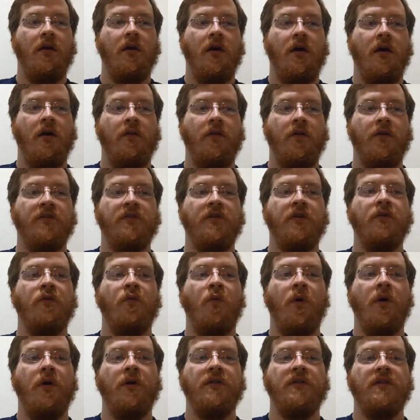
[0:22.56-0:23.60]
are
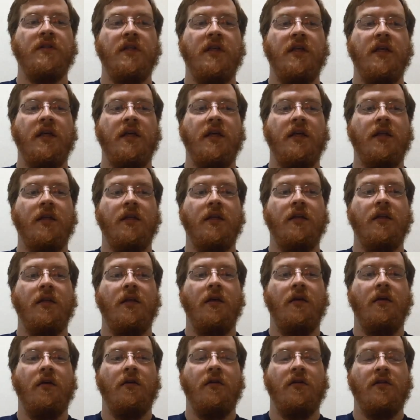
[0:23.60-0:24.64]
certain words in
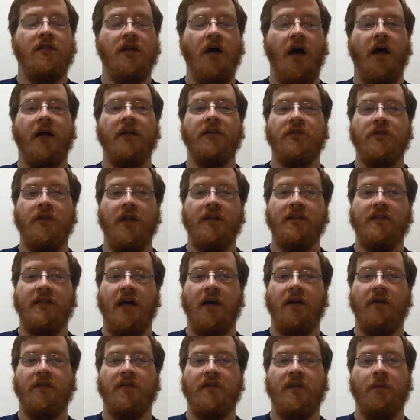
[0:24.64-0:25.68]
Dutch that
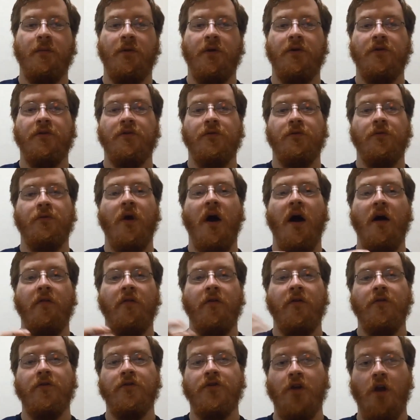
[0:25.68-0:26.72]
sound similar to
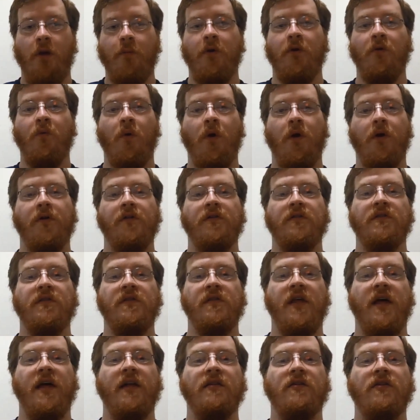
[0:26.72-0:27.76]
other German words
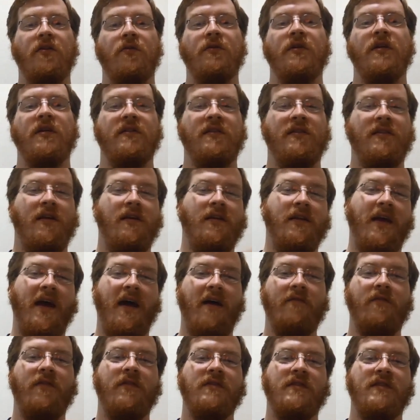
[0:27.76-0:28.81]
that don't necessarily
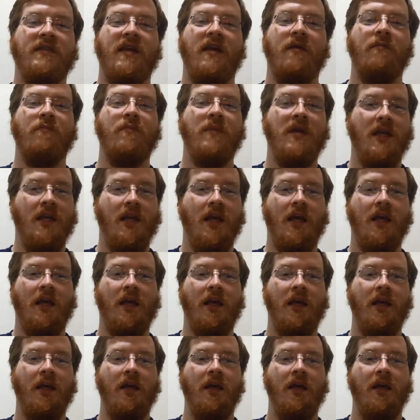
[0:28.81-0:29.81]
have the same meaning.